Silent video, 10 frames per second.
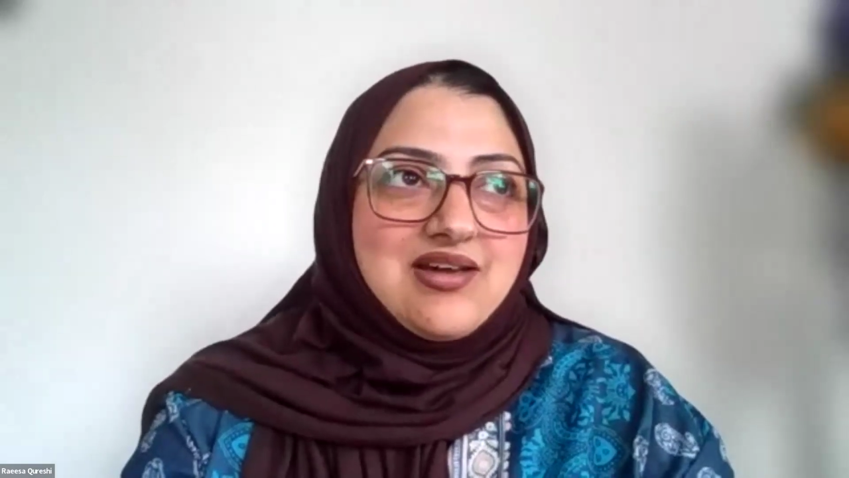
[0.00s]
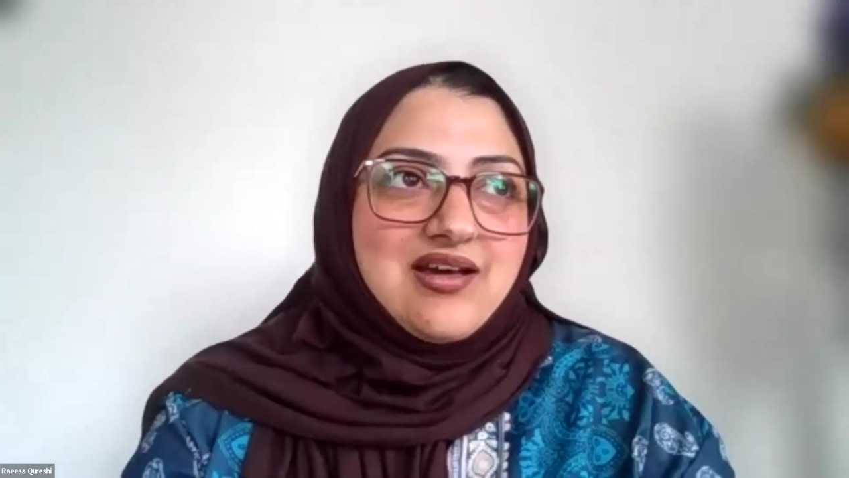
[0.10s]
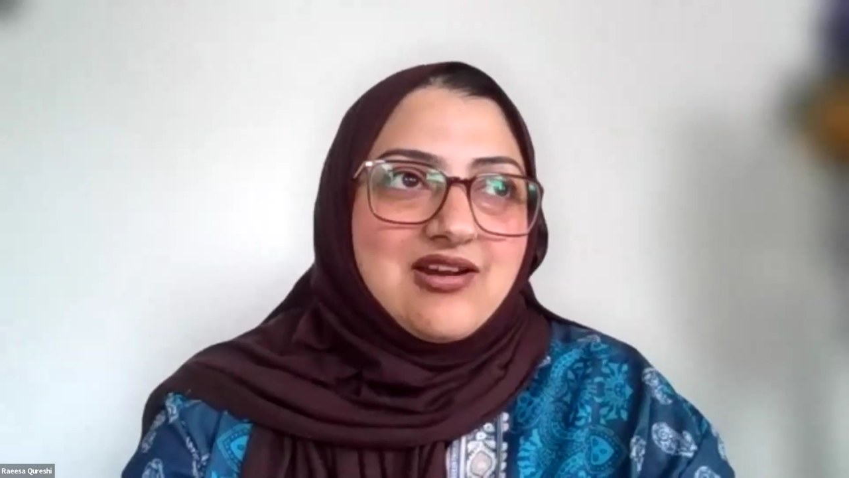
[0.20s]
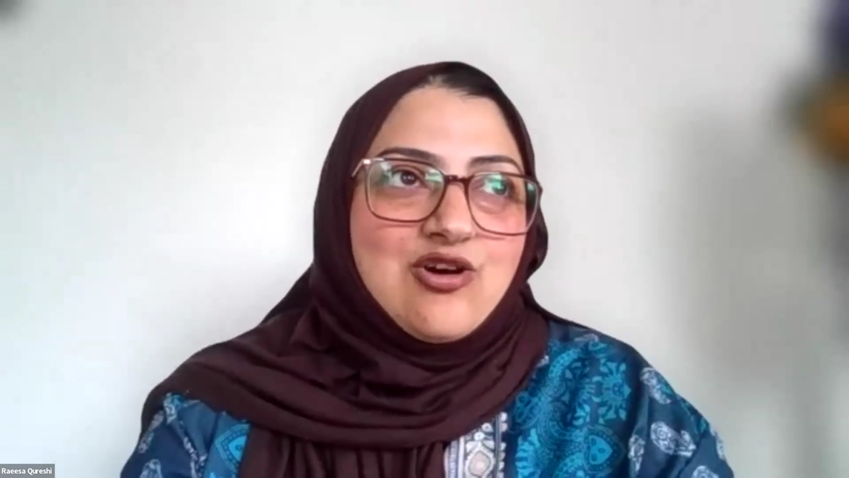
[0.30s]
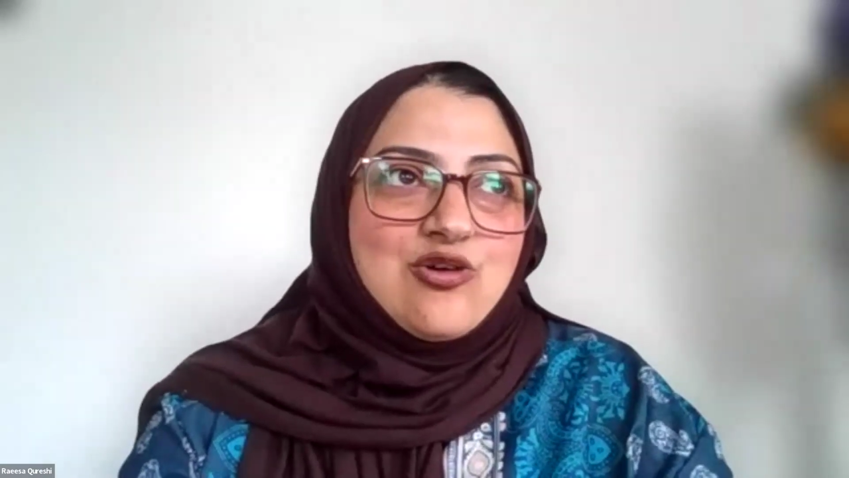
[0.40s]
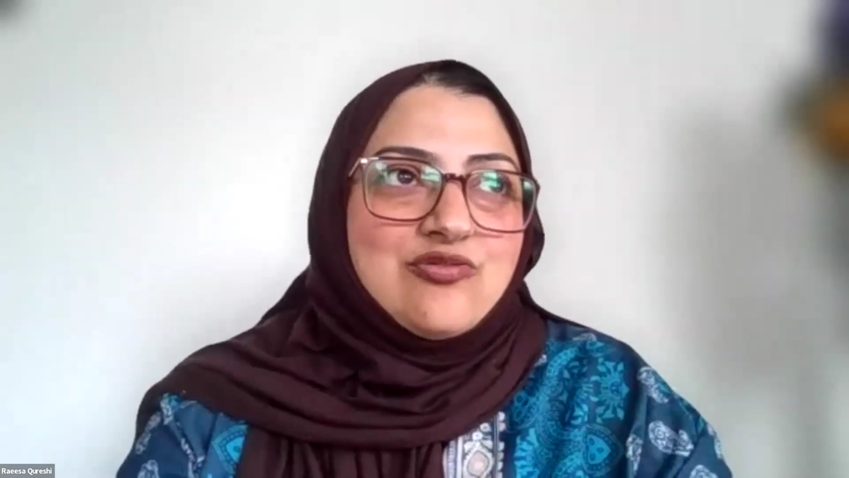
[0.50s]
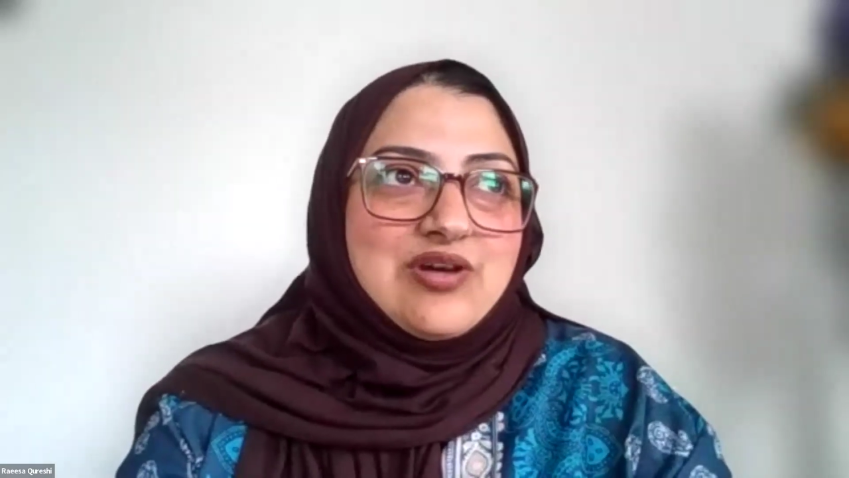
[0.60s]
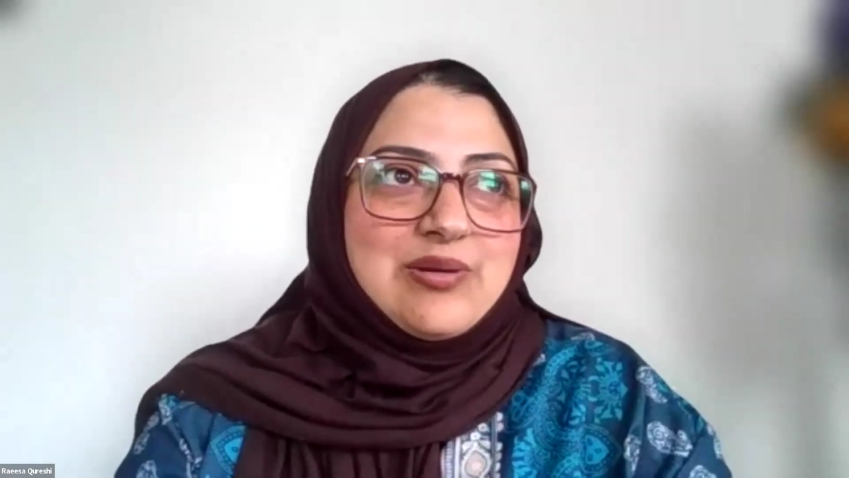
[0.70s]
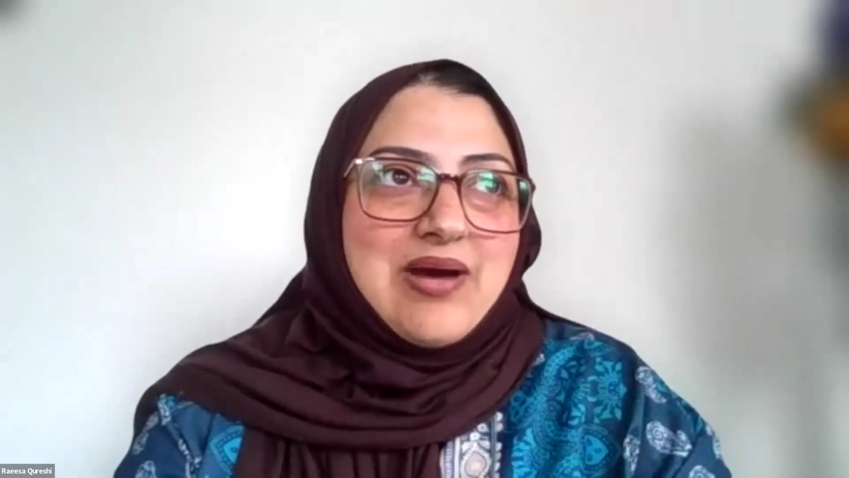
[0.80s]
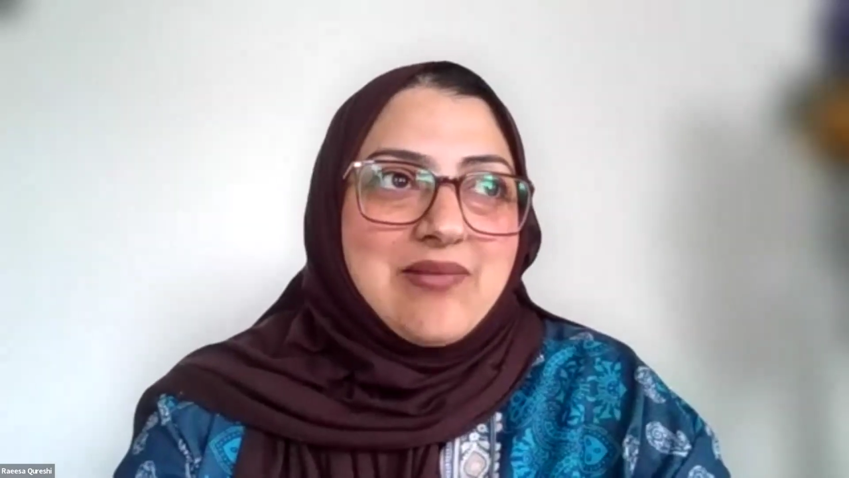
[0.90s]
A lot of
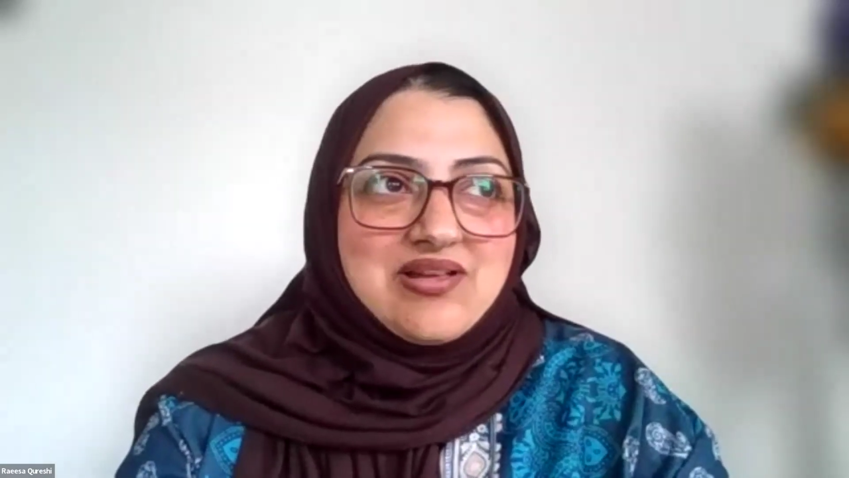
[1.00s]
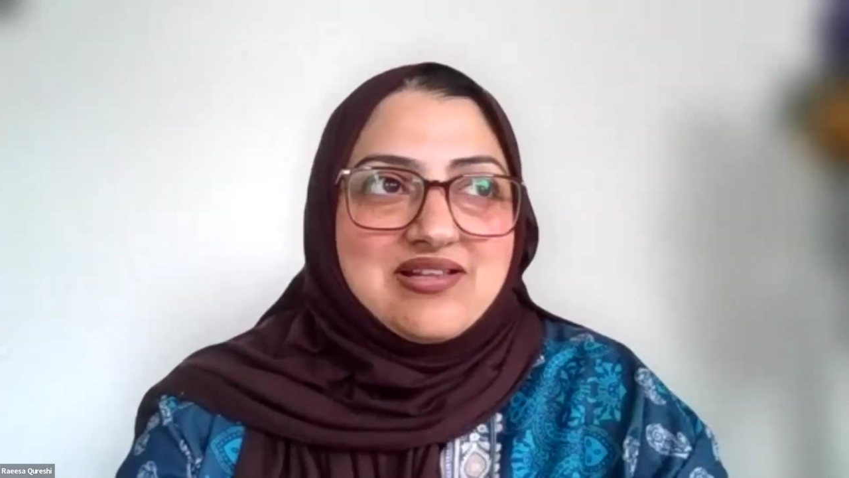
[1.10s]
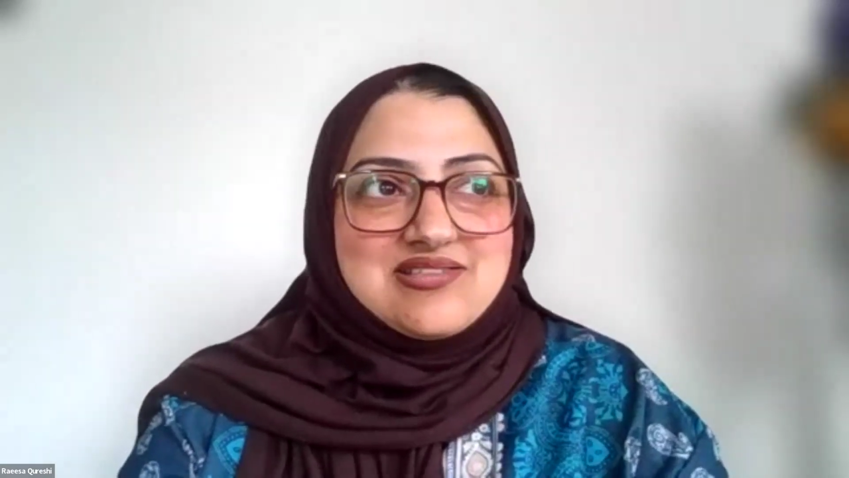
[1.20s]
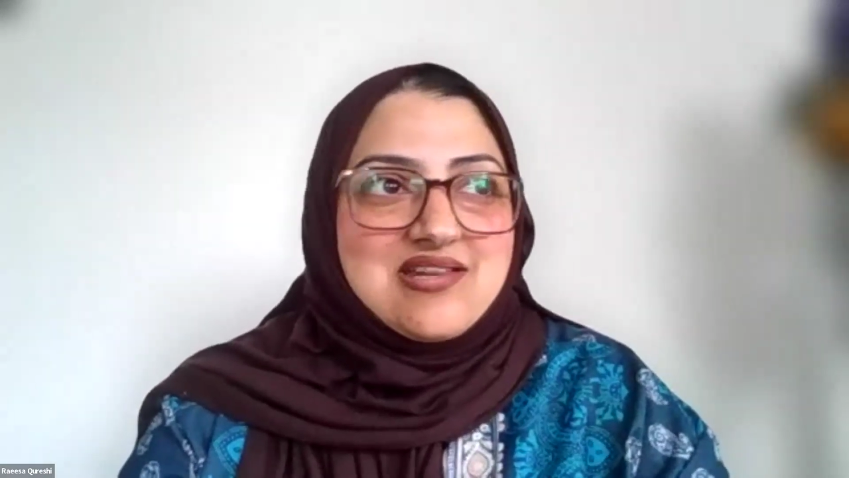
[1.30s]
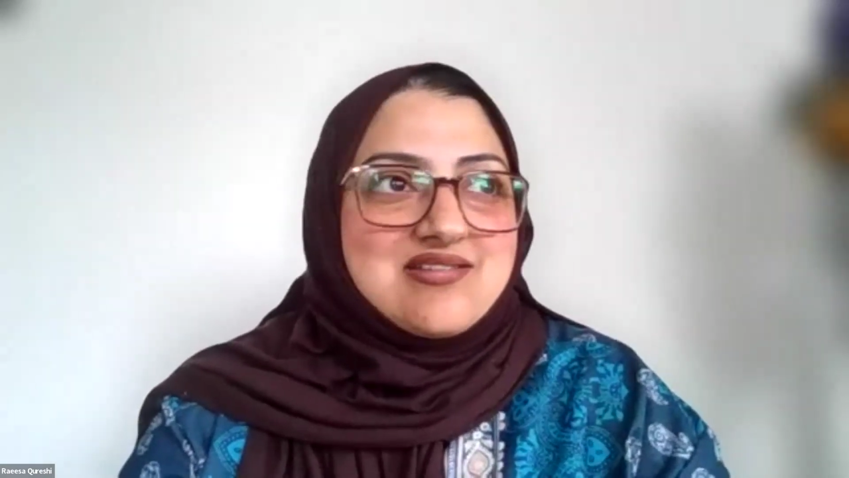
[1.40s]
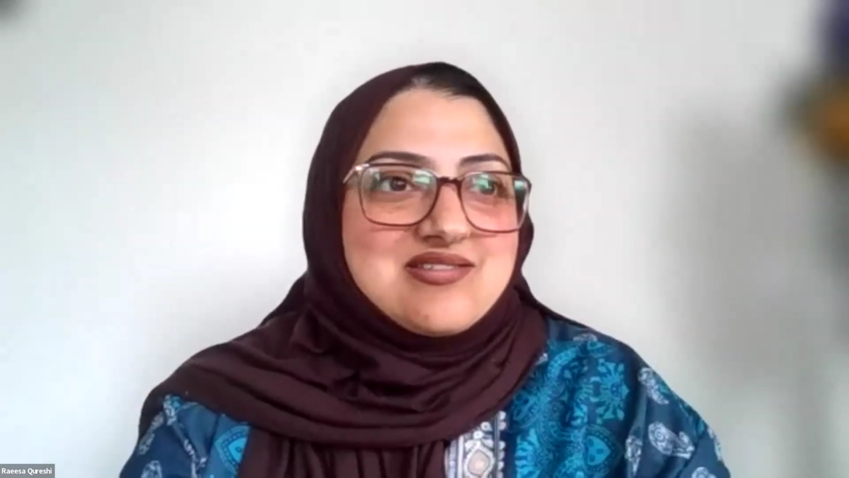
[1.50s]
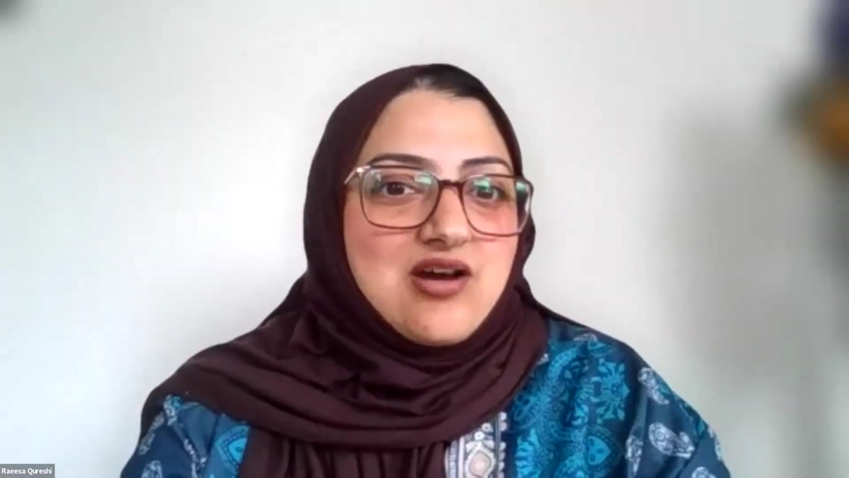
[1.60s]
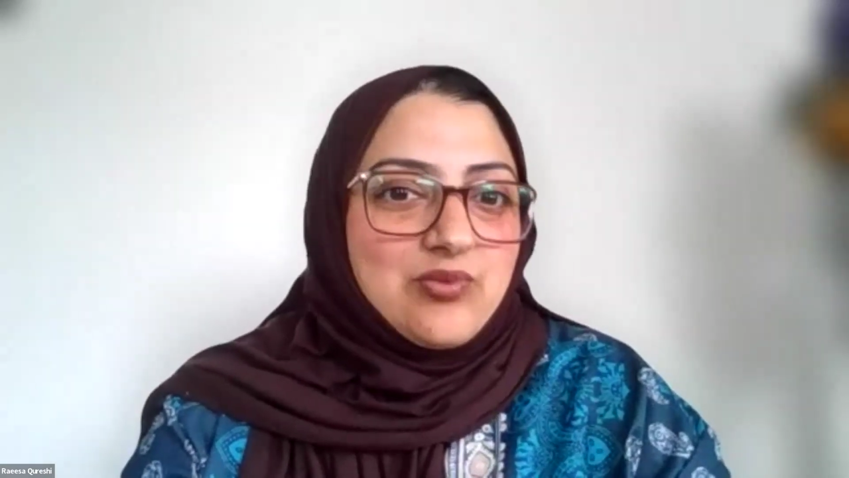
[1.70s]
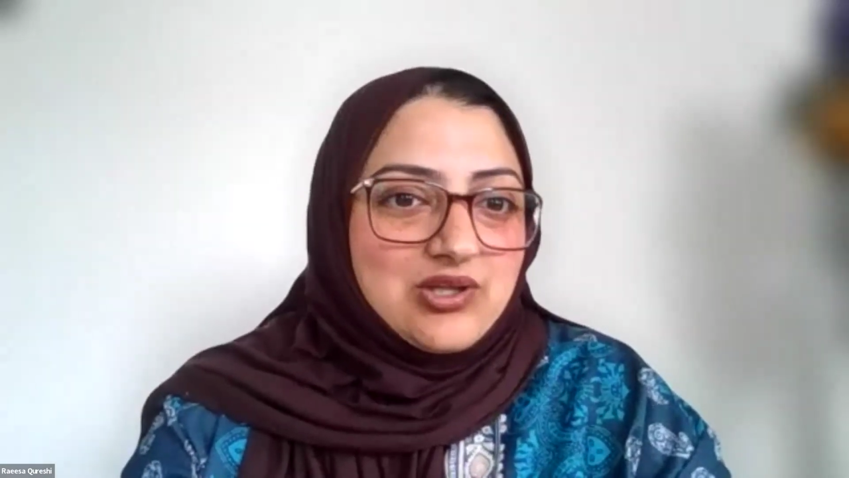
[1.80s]
applicants tend to start